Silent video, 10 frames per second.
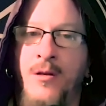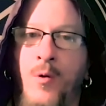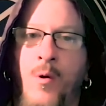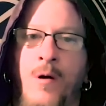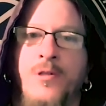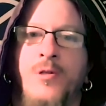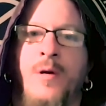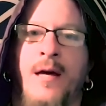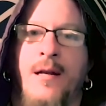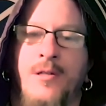you also
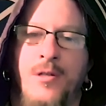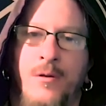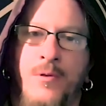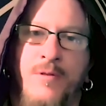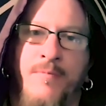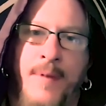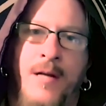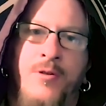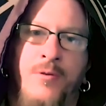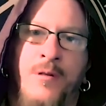get exclusive patron